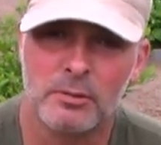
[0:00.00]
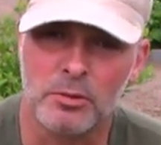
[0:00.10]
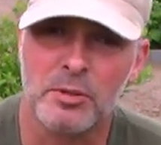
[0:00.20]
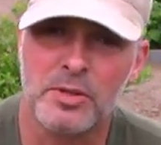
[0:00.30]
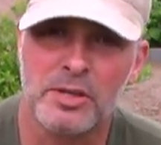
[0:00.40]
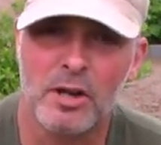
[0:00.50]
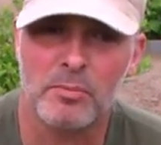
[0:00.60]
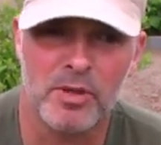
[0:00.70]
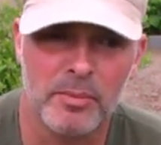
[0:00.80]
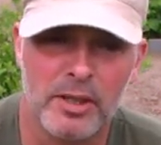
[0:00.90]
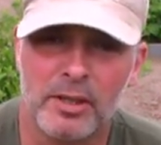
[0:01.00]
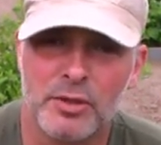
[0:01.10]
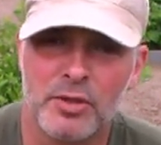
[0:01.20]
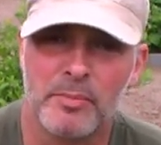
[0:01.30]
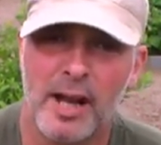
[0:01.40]
Ruth Stout,
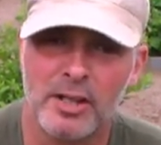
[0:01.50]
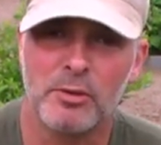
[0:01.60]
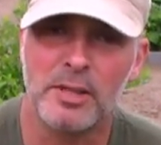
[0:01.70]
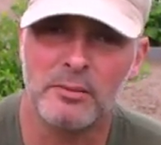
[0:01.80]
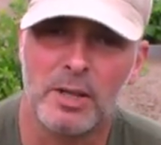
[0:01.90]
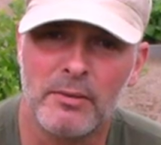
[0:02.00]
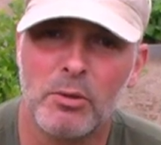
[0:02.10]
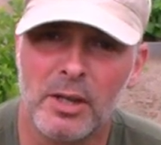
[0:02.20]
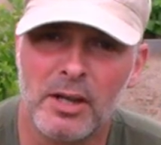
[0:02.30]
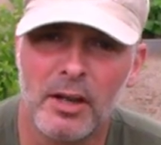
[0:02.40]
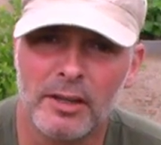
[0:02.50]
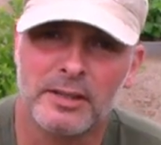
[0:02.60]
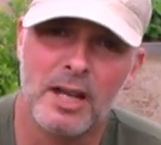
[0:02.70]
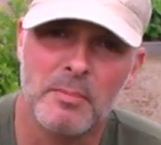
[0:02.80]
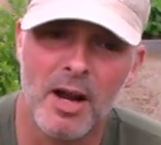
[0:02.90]
permaculture, back to Eden, whatever you want to call it,
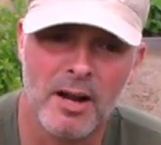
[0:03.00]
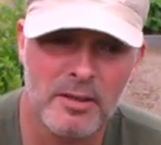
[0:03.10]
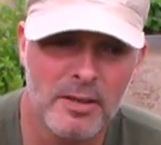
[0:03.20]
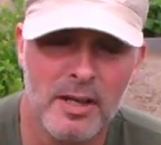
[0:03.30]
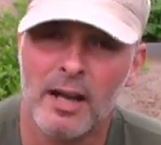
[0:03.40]
type gardener,